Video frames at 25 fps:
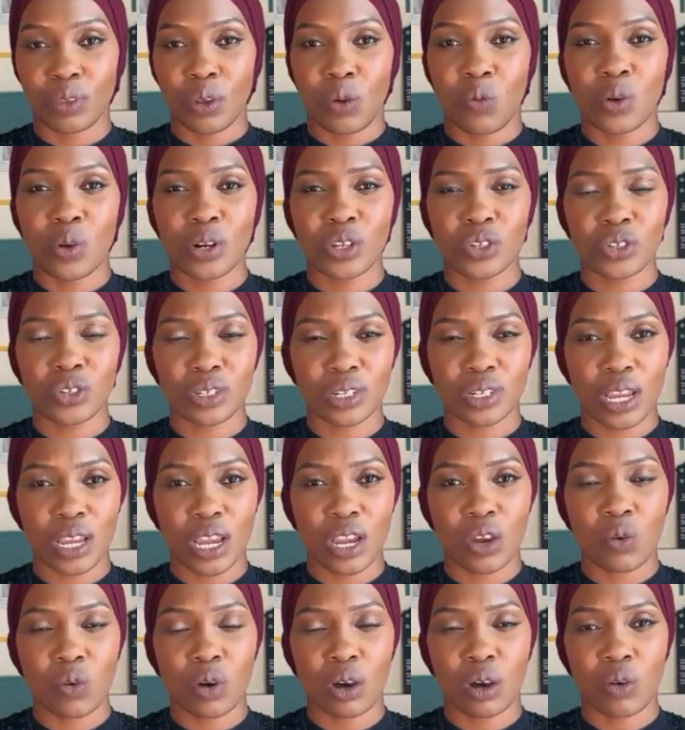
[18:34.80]
What is your
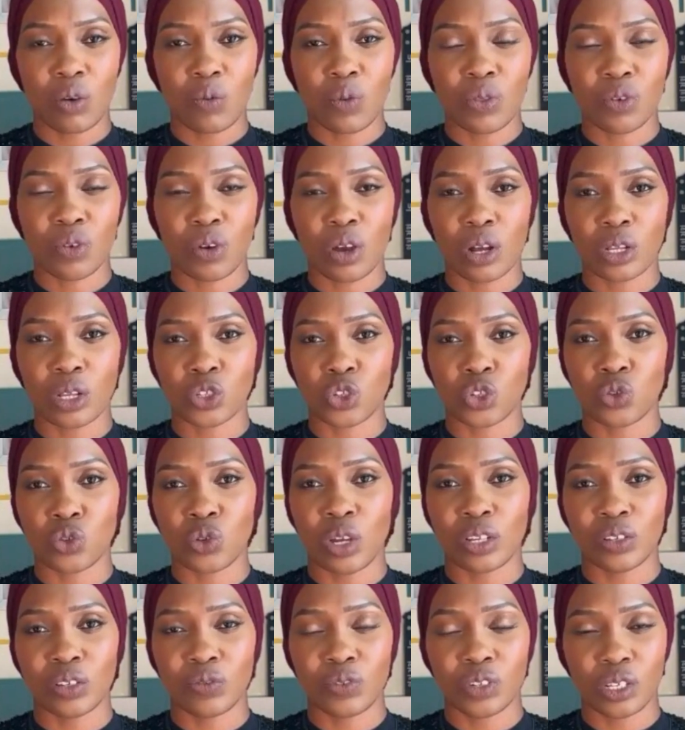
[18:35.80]
take with regards
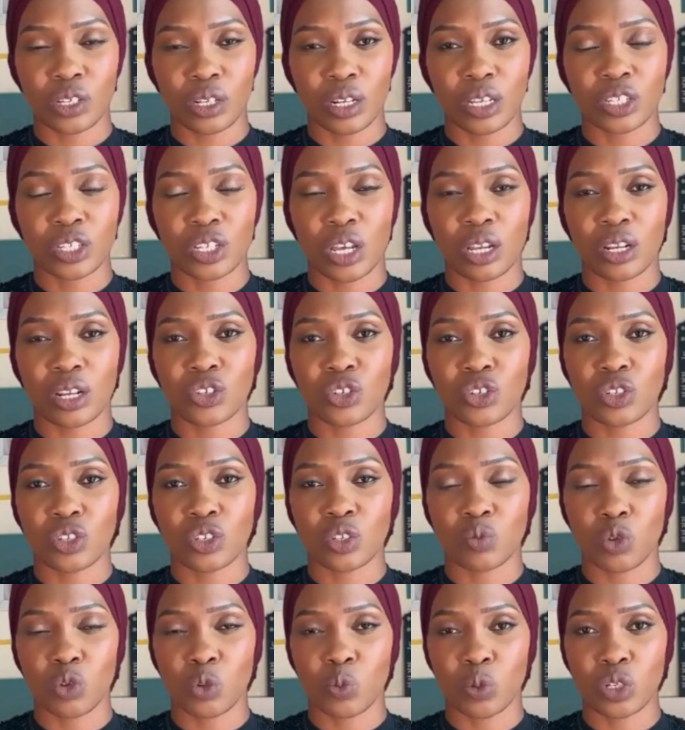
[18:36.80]
to artificial
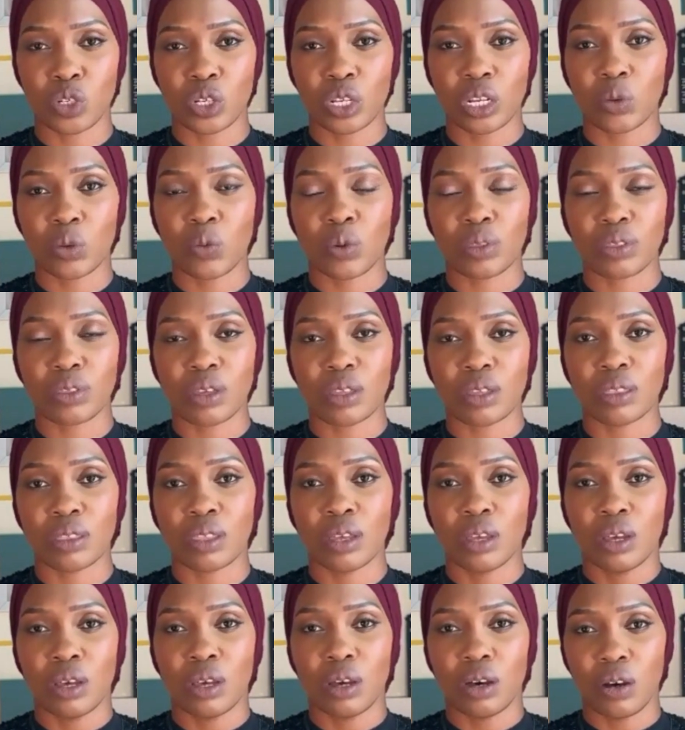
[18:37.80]
intelligence, more especially within
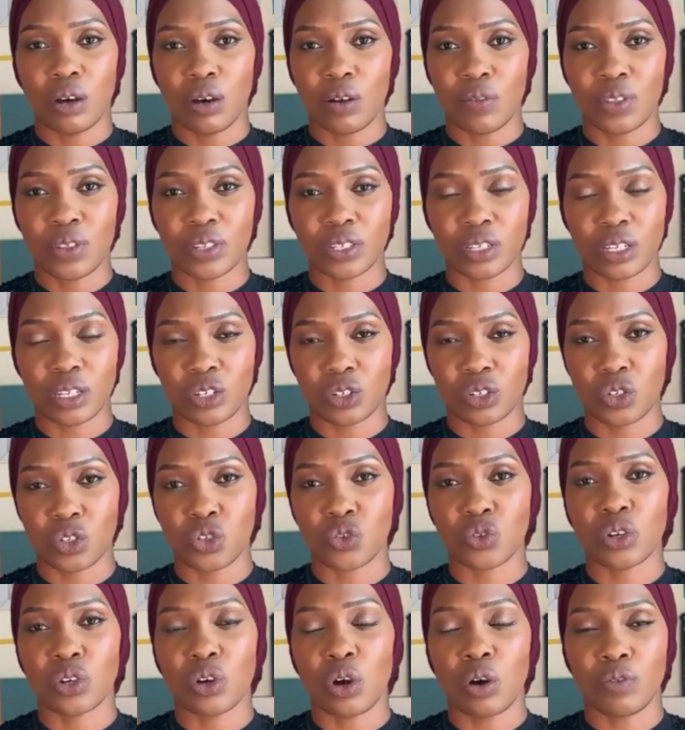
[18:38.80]
this
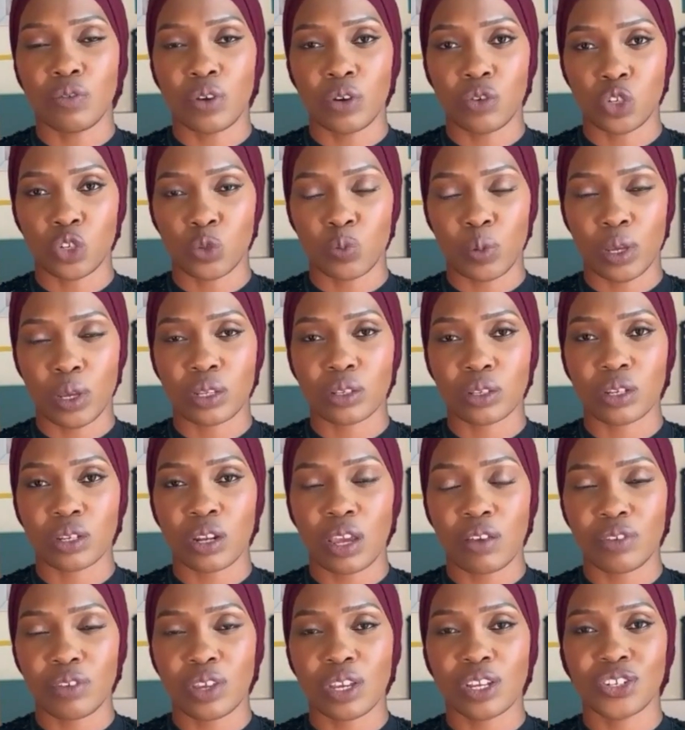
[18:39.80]
industry of aerospace
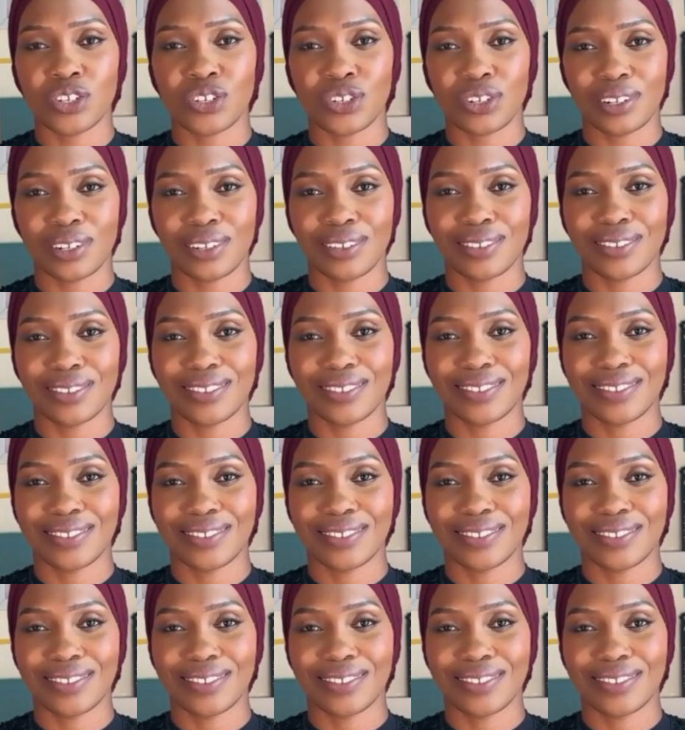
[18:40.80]
and aviation?